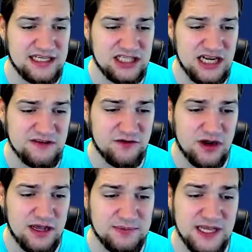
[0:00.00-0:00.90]
check
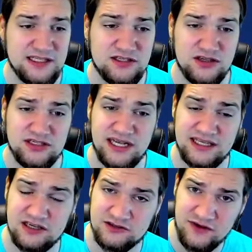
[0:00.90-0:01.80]
for updates. Looks
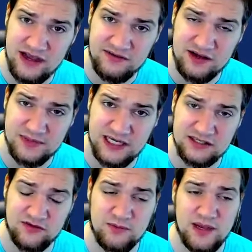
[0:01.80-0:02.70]
like there's 5
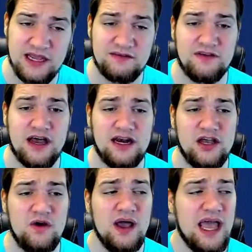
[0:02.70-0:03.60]
updates for my
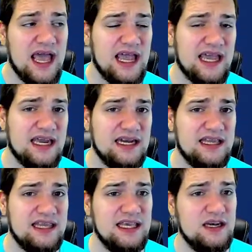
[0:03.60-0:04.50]
AVADO, and
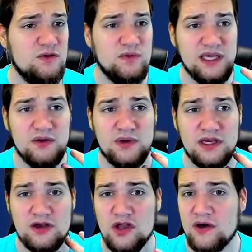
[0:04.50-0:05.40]
then we
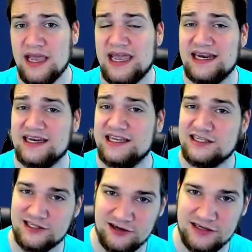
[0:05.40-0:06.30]
will go ahead and get
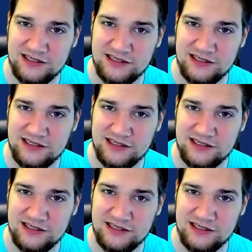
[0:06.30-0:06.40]
started.